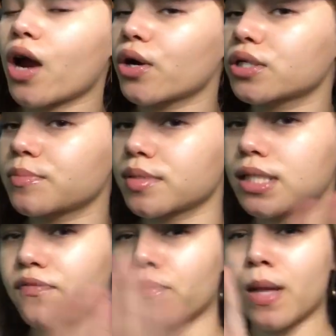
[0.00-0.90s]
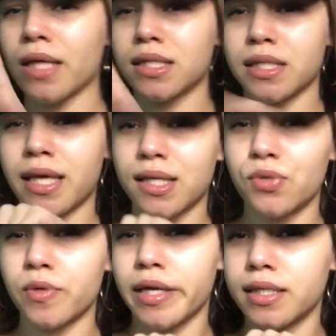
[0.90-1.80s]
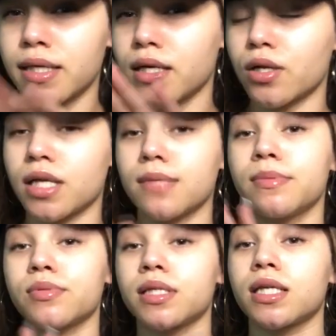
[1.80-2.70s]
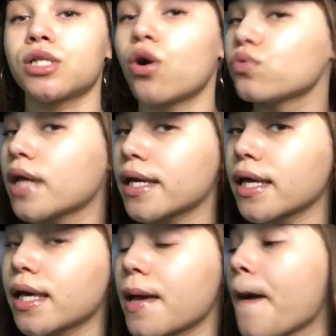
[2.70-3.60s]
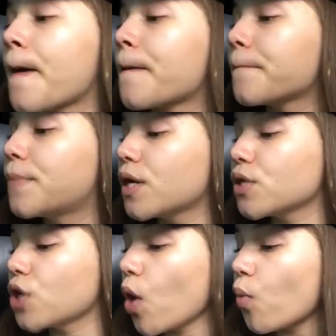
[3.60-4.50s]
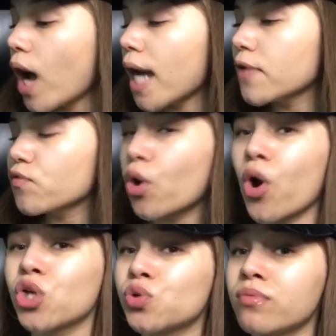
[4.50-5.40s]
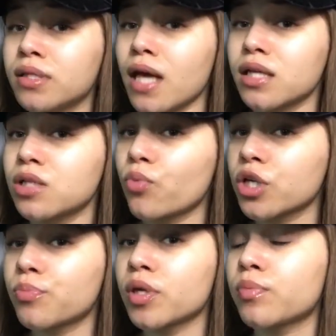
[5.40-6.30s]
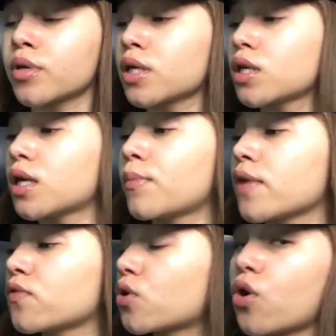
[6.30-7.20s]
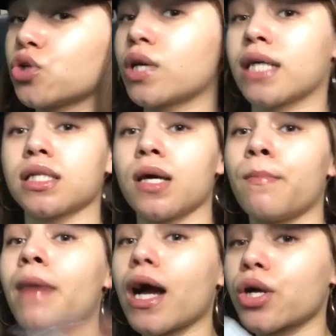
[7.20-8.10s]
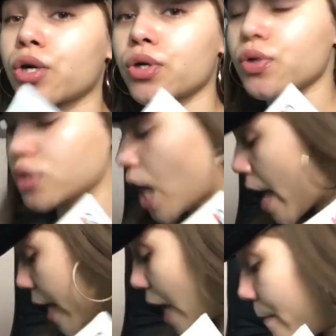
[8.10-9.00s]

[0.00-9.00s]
I heard some stuff about, like, this Cantu Kids line. I heard a lot of people say they don't like it. But, you know what? I didn't even go hold you up. This actually works pretty, pretty good. I'm not even going to hold you guys up. My curls, and I